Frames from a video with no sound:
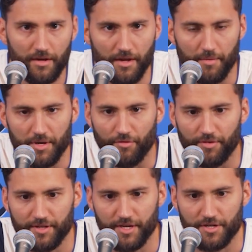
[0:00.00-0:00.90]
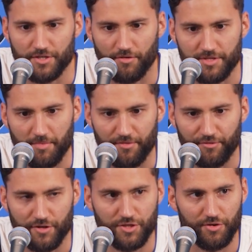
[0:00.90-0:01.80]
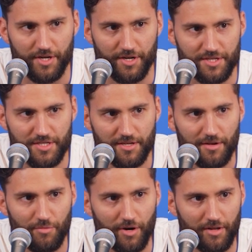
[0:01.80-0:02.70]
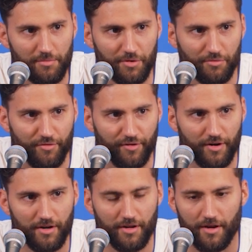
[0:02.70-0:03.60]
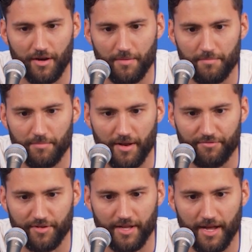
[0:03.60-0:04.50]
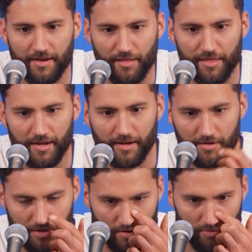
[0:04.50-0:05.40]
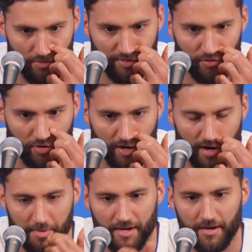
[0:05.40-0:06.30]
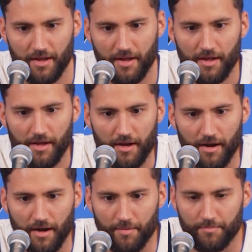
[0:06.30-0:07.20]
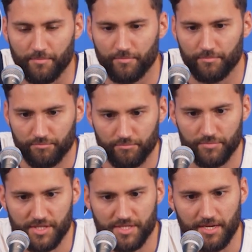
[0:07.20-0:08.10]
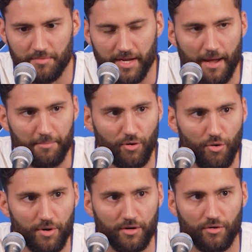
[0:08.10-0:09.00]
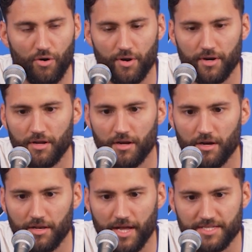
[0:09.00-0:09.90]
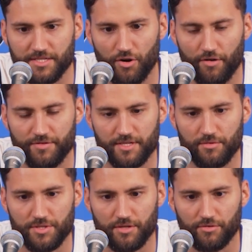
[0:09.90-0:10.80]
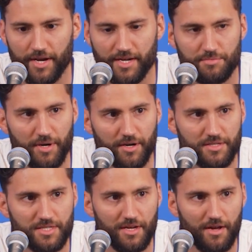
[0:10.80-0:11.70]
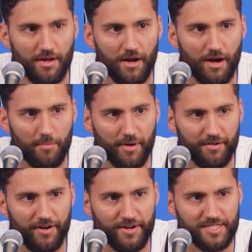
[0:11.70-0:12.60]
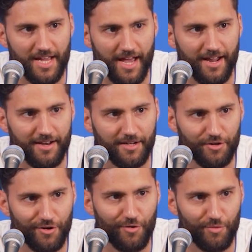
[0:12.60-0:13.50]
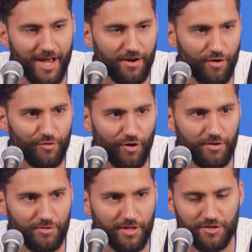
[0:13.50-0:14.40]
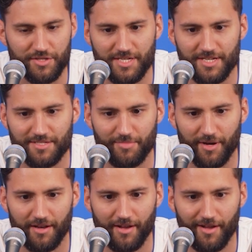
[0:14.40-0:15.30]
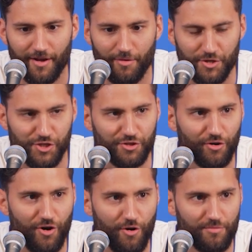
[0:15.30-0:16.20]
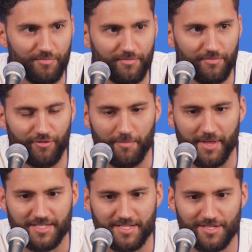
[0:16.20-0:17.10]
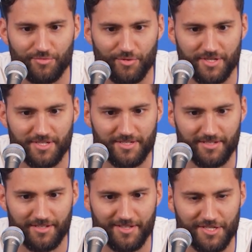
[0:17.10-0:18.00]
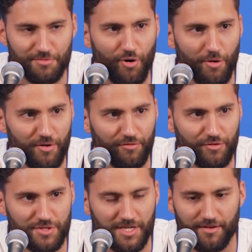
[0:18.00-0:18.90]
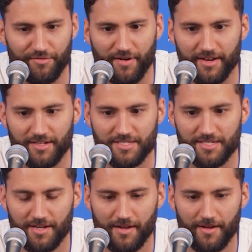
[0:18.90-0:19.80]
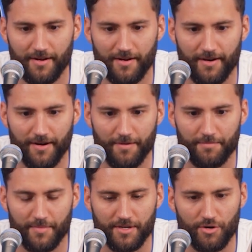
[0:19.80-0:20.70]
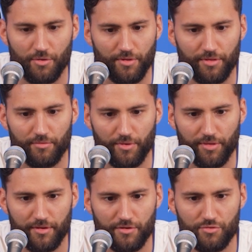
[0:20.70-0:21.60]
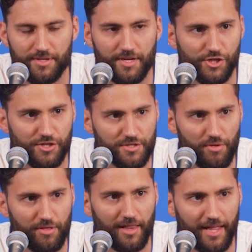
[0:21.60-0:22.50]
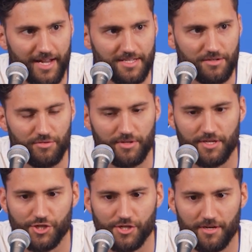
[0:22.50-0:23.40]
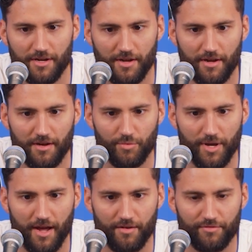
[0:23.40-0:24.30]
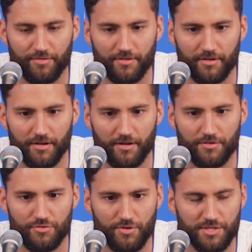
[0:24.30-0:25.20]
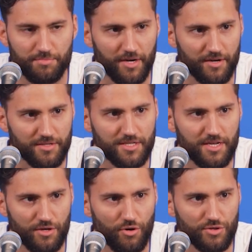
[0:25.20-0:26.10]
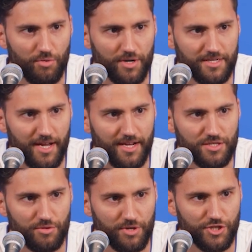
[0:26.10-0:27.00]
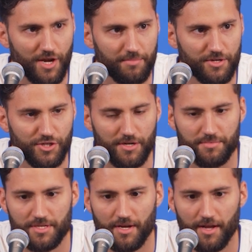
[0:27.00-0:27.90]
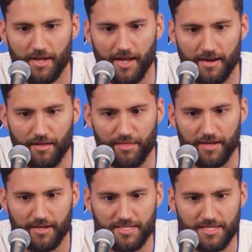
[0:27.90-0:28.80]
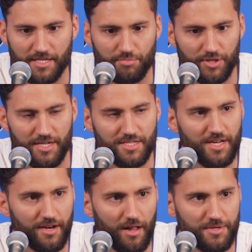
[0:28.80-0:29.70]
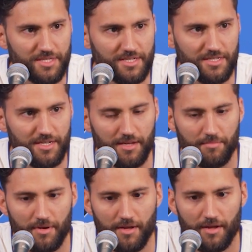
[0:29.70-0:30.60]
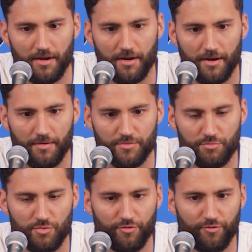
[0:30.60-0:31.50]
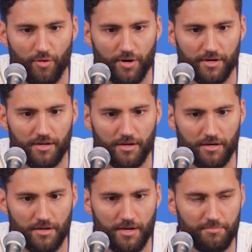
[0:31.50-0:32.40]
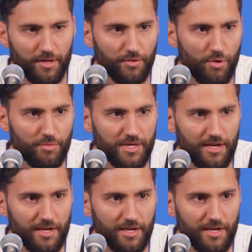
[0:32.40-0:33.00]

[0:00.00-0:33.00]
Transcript: Yeah, I mean, over the years, obviously my first 2 years were a little bit rougher. But after that, I think, you know, with Luka coming in, the team kept growing and growing. Last year, obviously, was a great experience, but a very sad ending. You know, we had overall a really good season, but what you took home from that season was the disappointment of losing in the finals. And, you know, with the new additions, with Klay as a new addition, we have new experience. He knows what it takes to win championships, and I think his expertise can help us as a team to move forward and build on what we